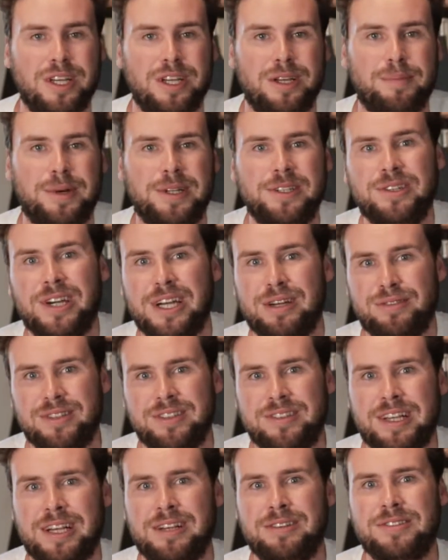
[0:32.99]
but you have
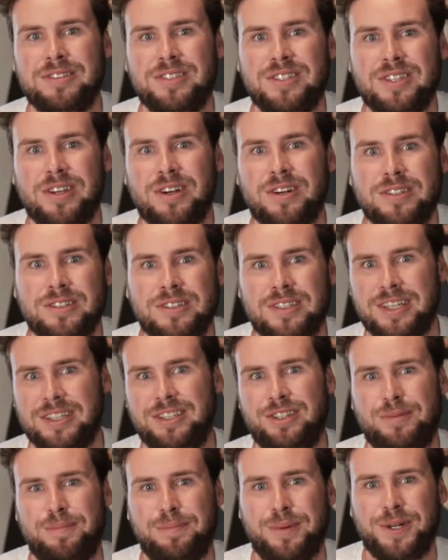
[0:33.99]
1,000 songs in
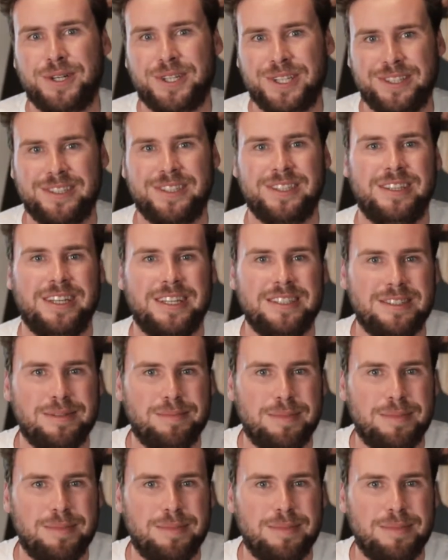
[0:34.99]
your pocket, that's a